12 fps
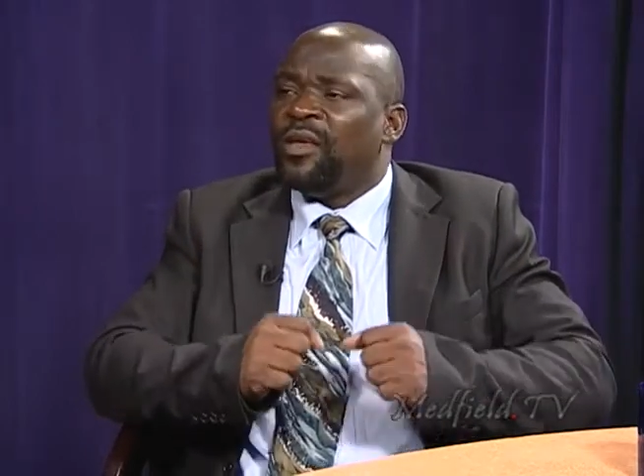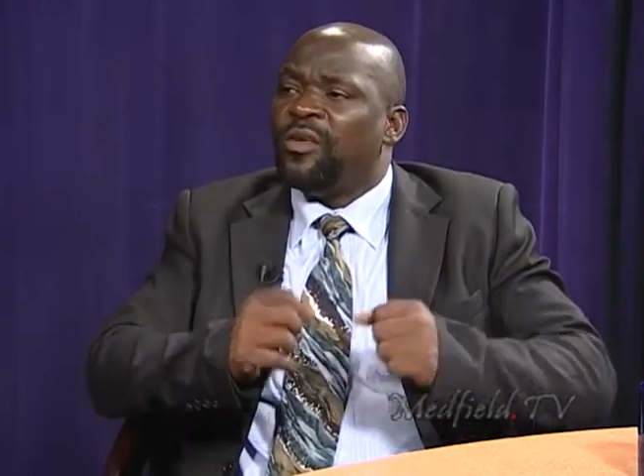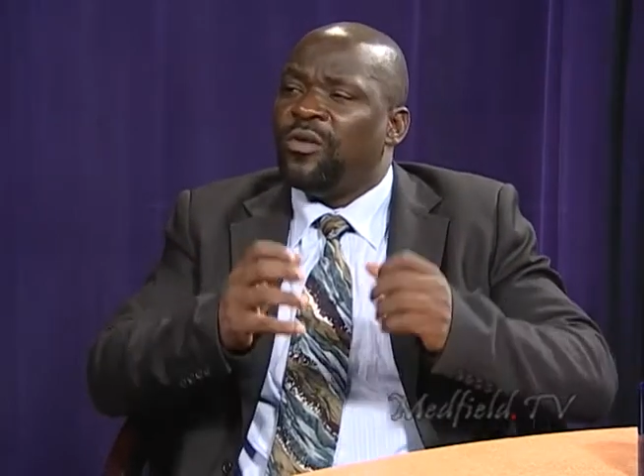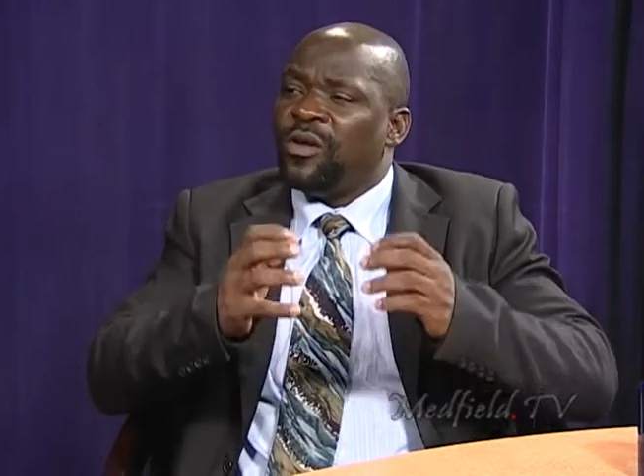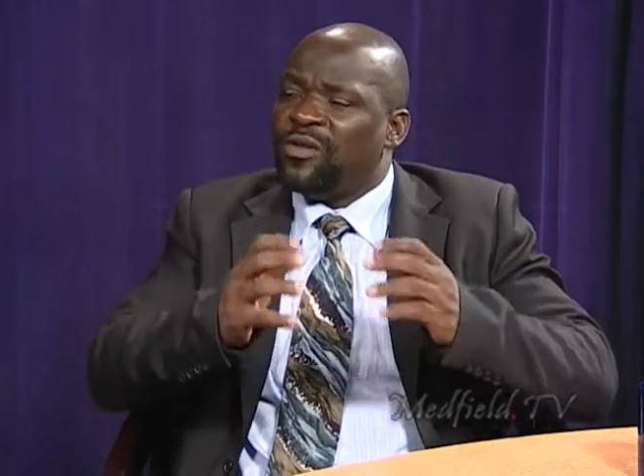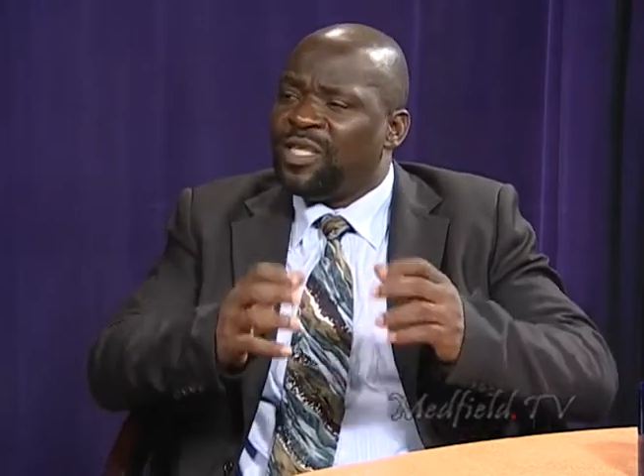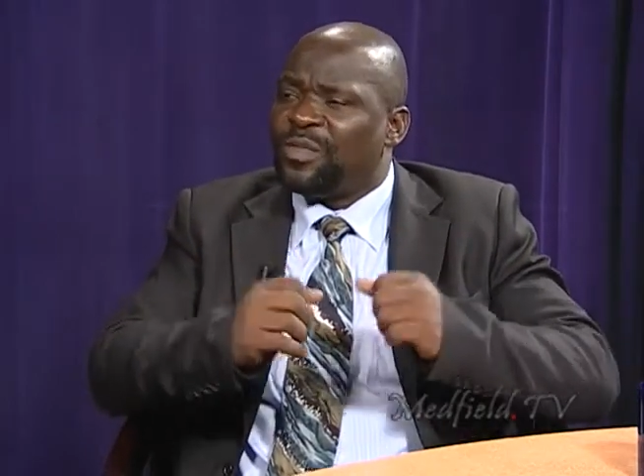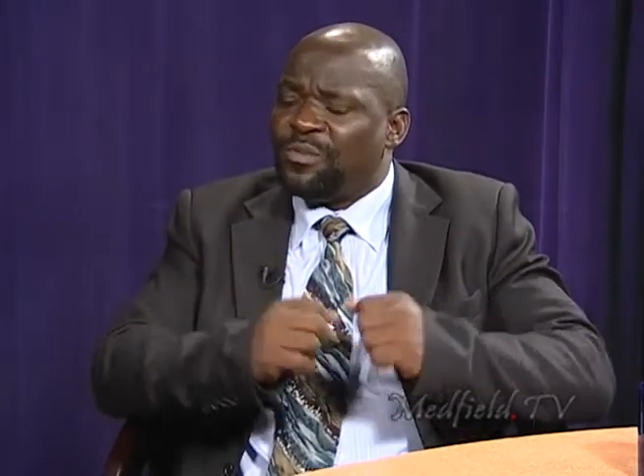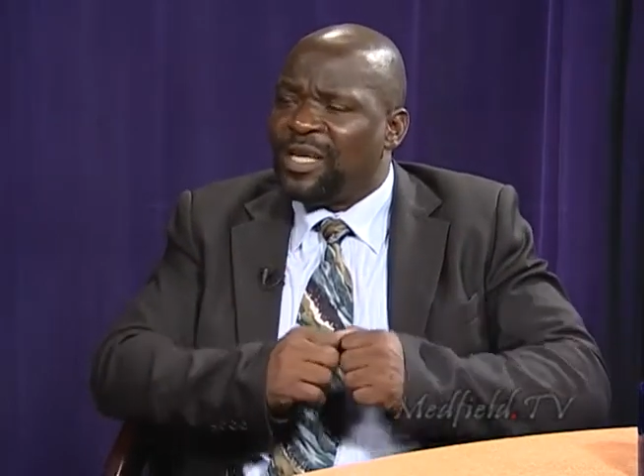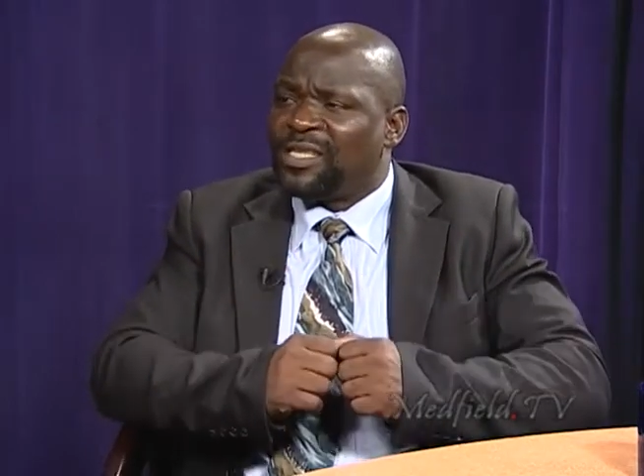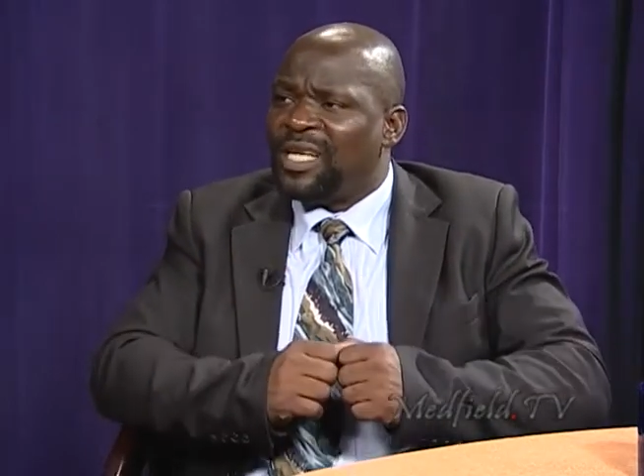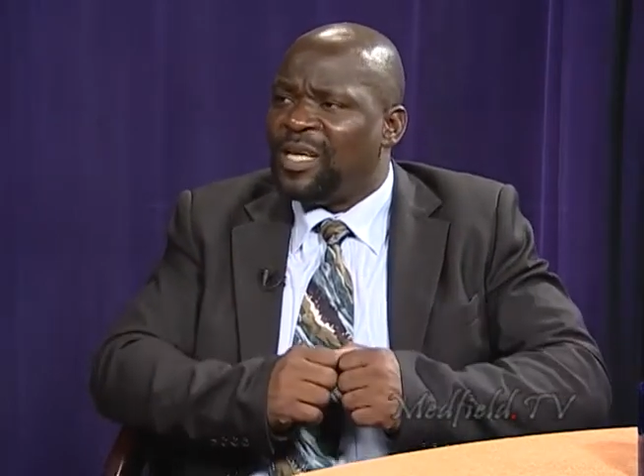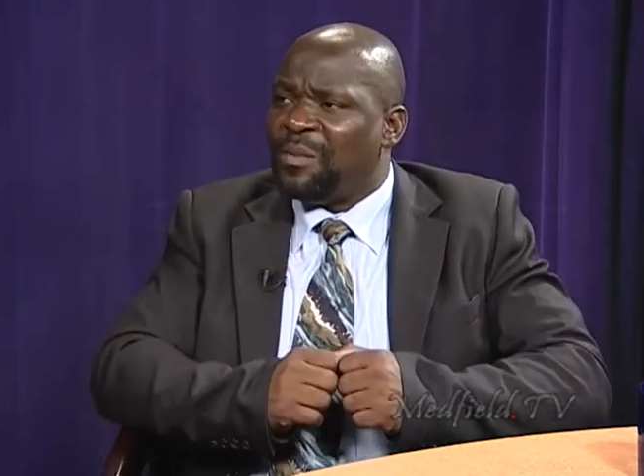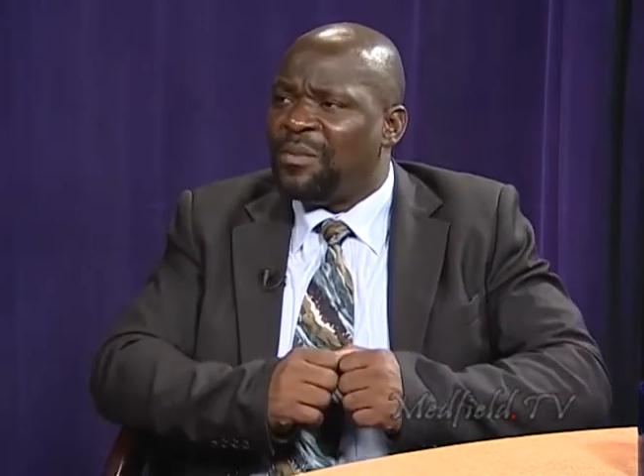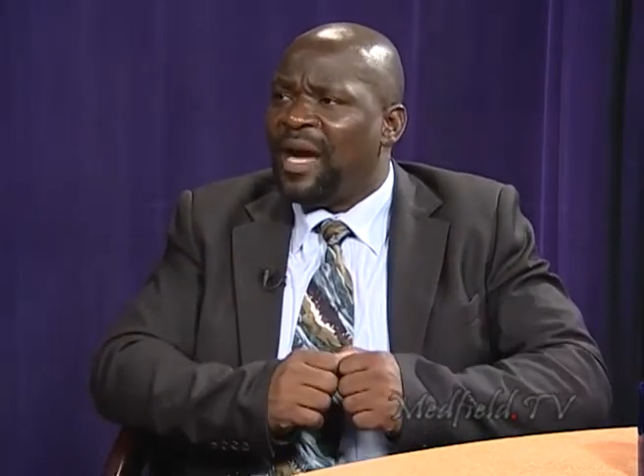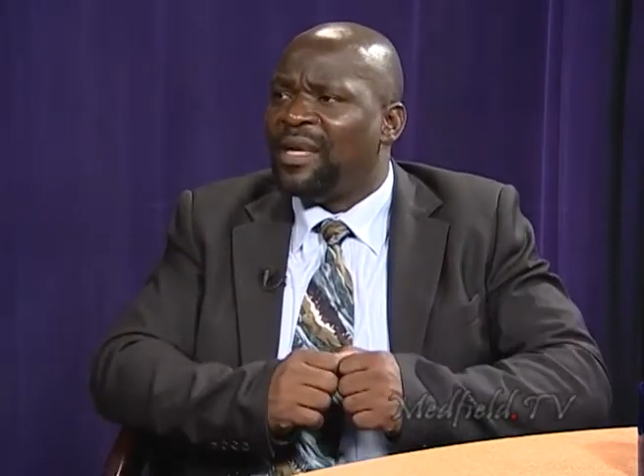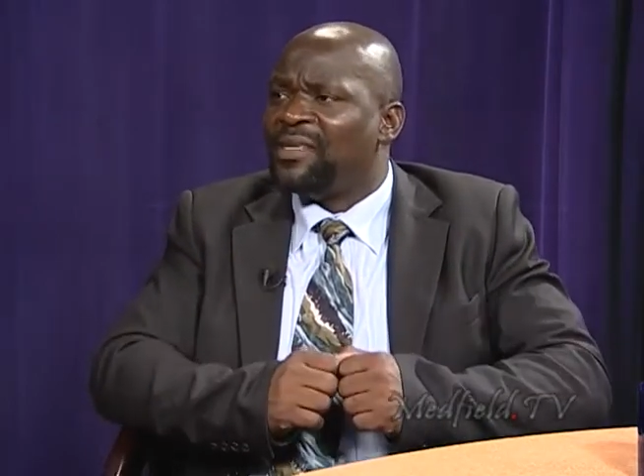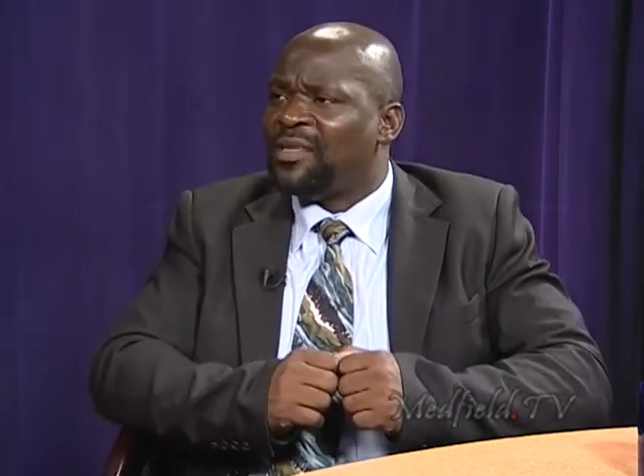You're a respected
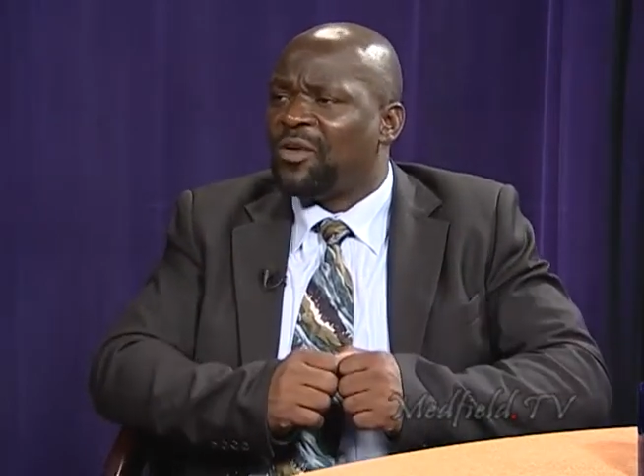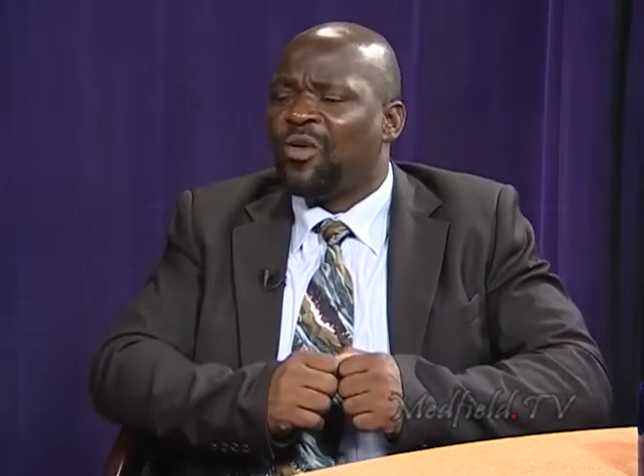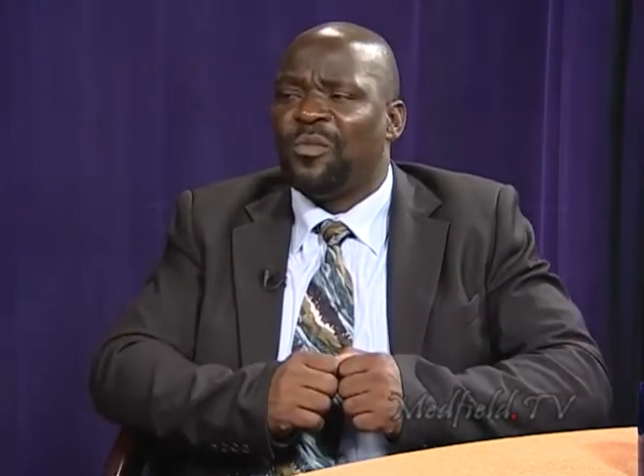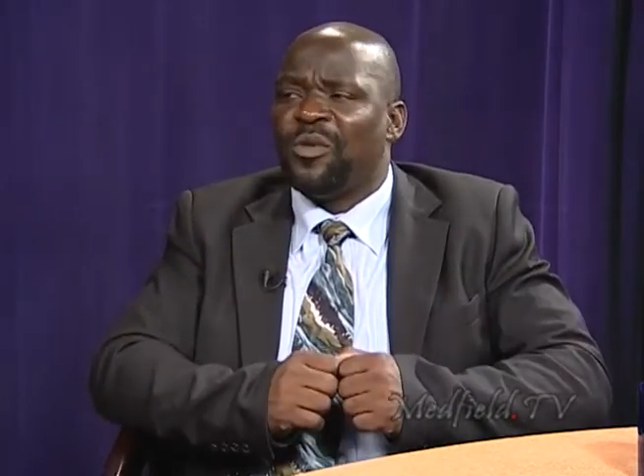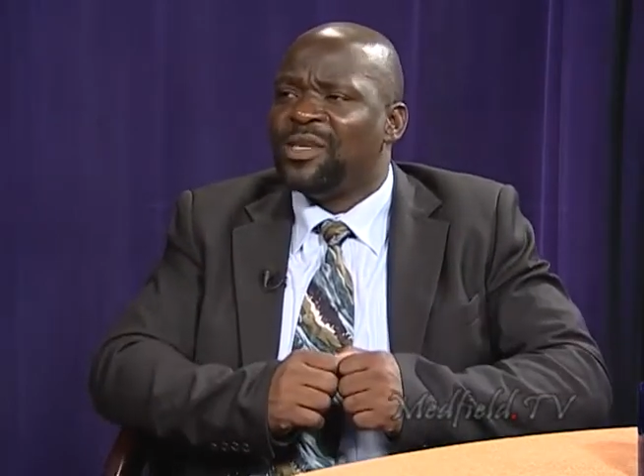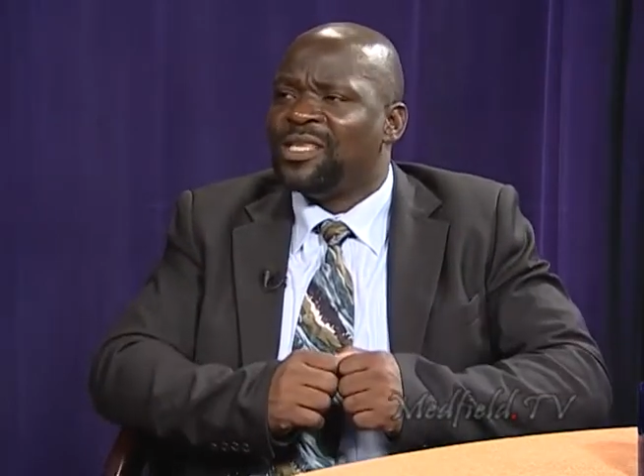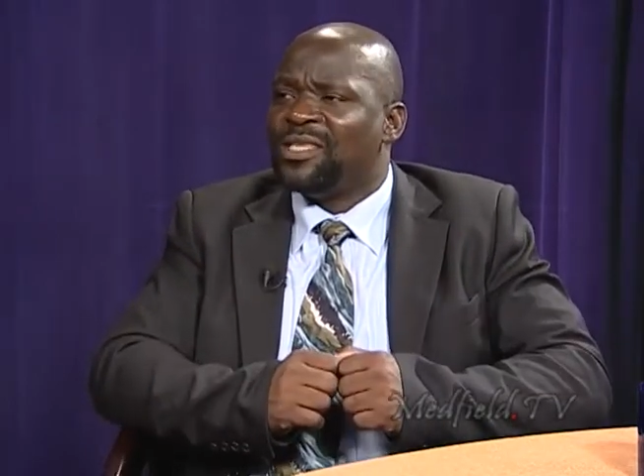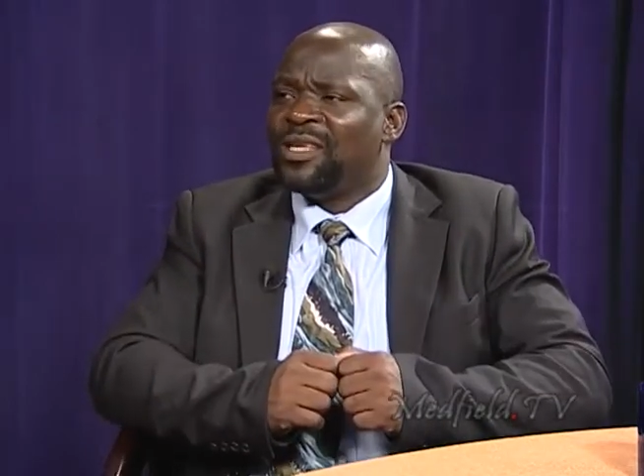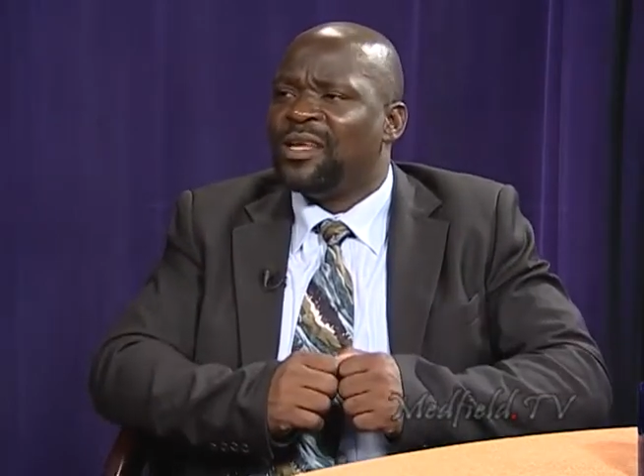man in the mm, community.